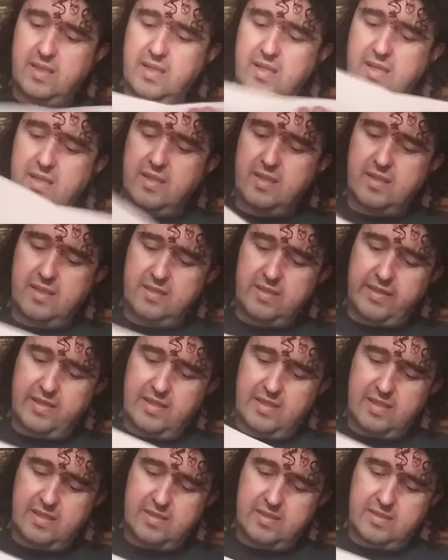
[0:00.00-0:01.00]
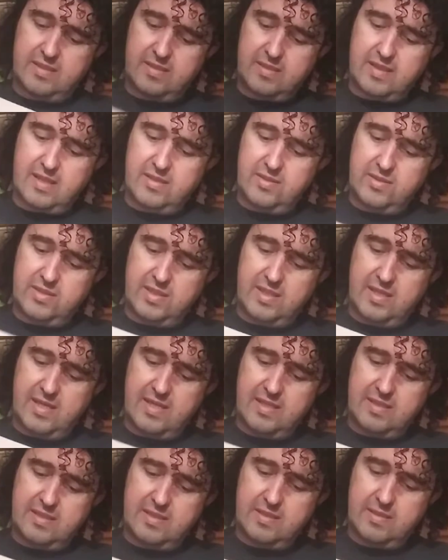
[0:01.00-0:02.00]
I'm cutting it. Can you see
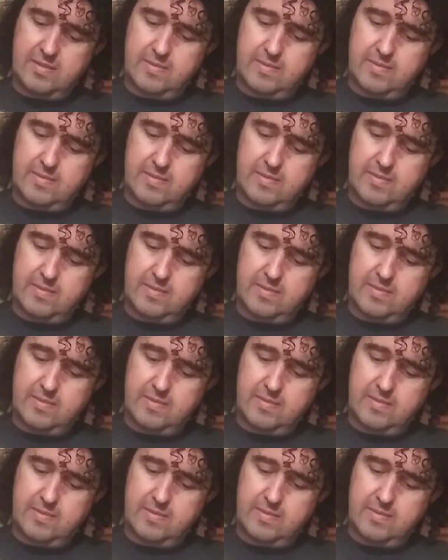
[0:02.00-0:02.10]
that?